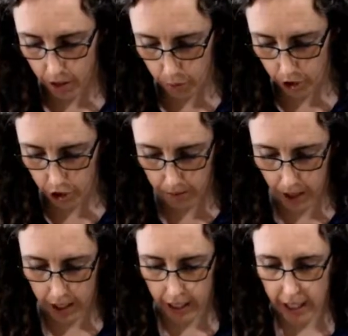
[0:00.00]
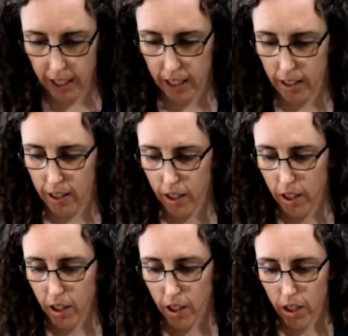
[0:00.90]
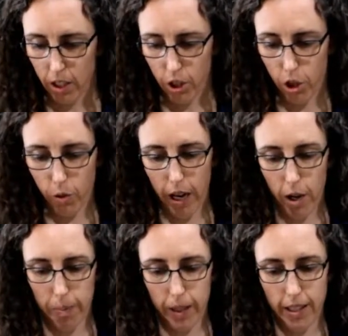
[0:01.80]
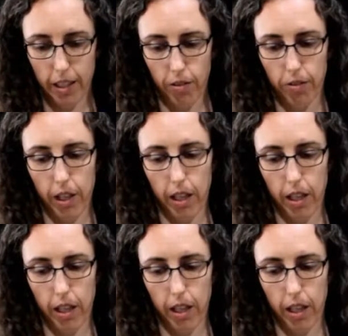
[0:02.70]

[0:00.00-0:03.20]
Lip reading: which your body needs to help itself